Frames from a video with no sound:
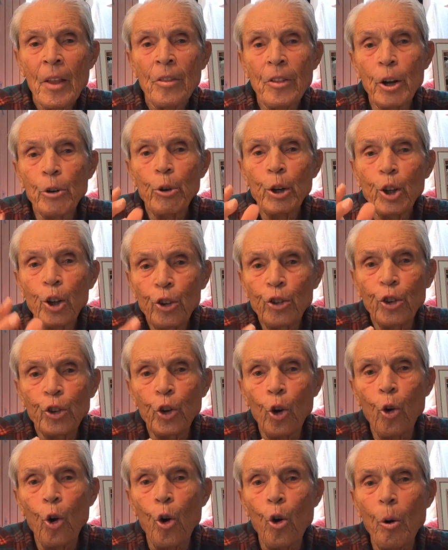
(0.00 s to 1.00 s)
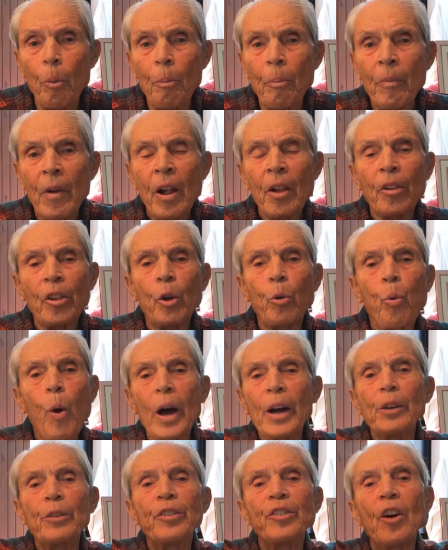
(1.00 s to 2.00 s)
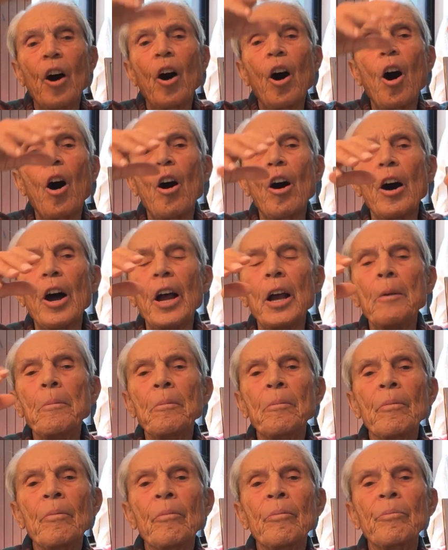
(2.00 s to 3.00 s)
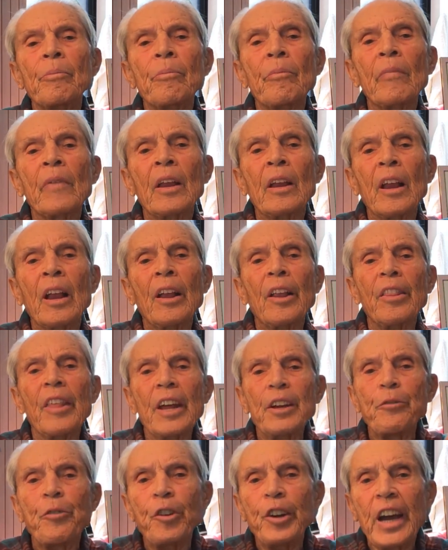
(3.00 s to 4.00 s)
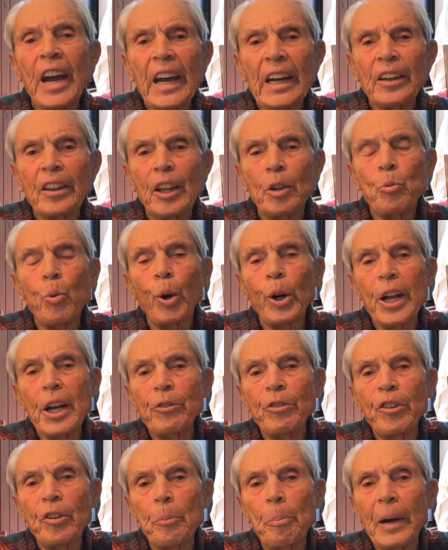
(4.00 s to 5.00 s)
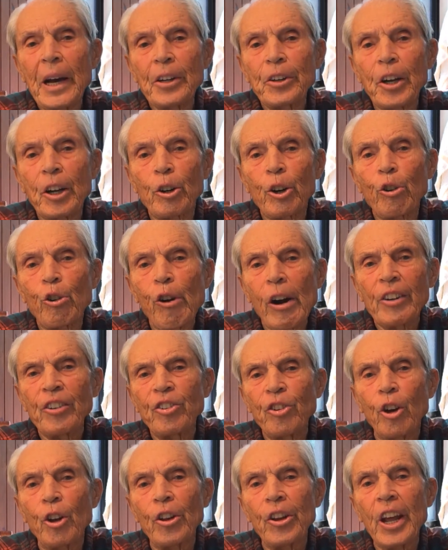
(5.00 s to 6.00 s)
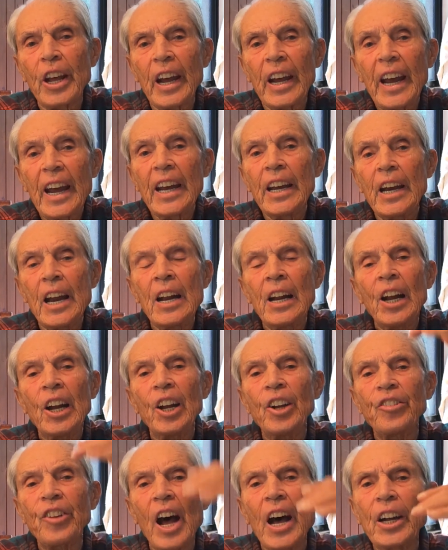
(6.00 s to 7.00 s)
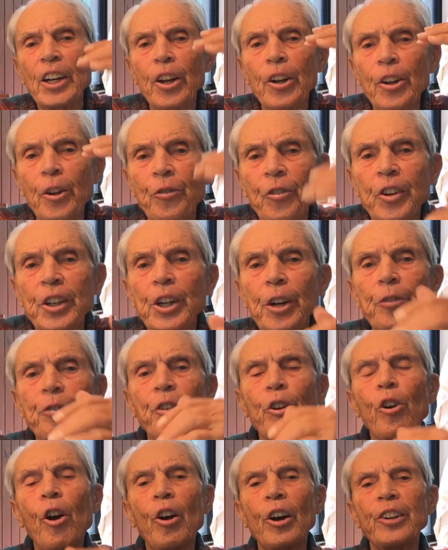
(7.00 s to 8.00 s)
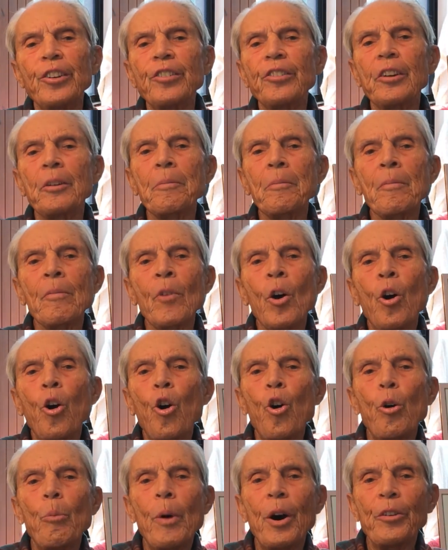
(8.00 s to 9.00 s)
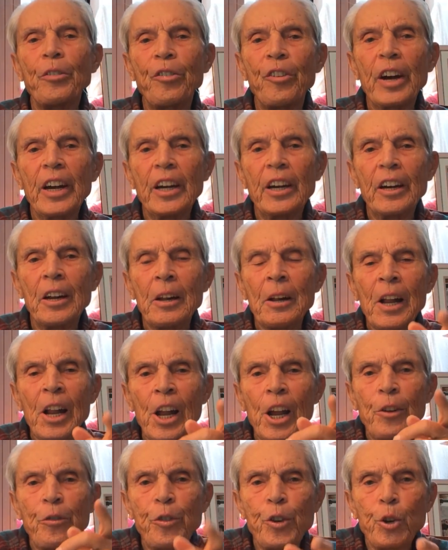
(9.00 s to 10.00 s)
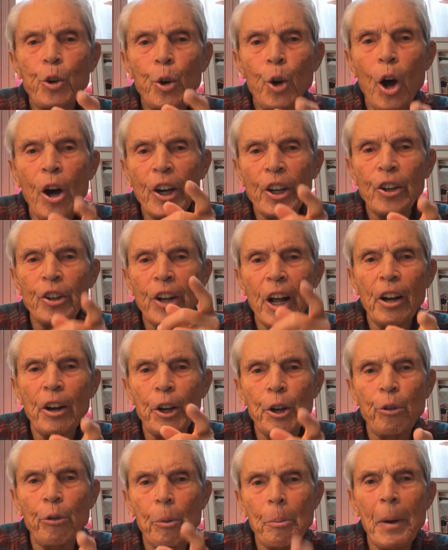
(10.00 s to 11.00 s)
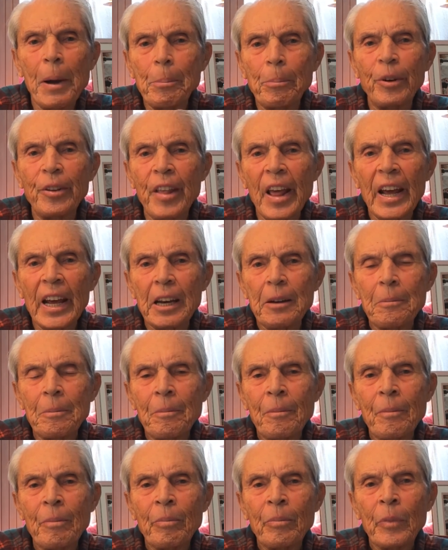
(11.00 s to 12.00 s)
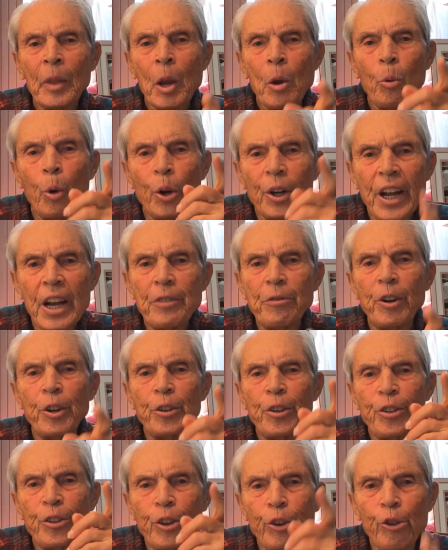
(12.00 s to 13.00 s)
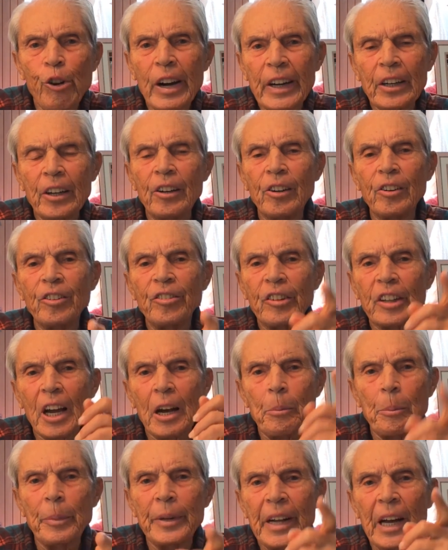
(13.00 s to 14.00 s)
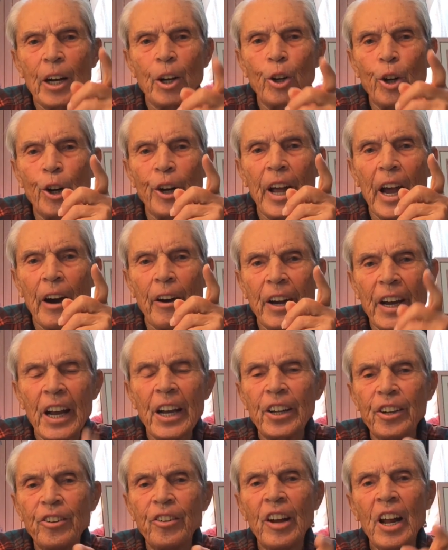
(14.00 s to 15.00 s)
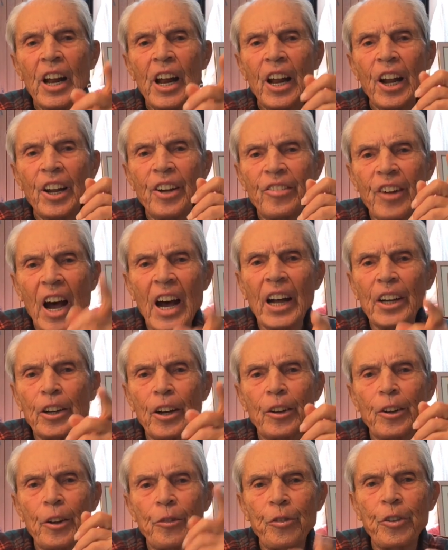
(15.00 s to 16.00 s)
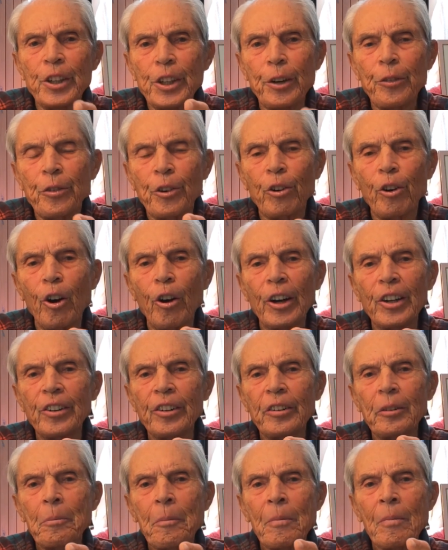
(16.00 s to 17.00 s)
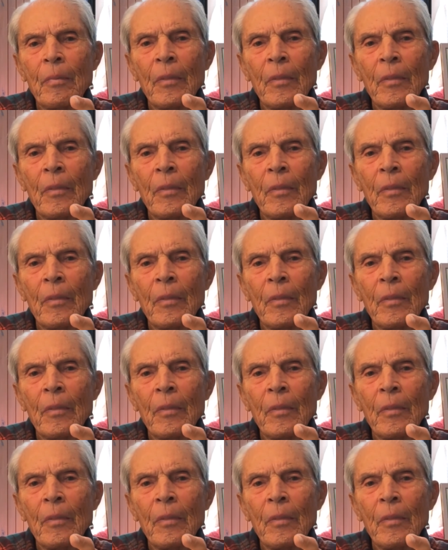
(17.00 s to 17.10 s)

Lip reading: They're in a storm. The waves are high. They forget that whatever's about to crush on their head is under the feet of Christ. Oh, my friend, if you and I could only remember that. Whatever threatens to come down on our heads is under the feet of Christ.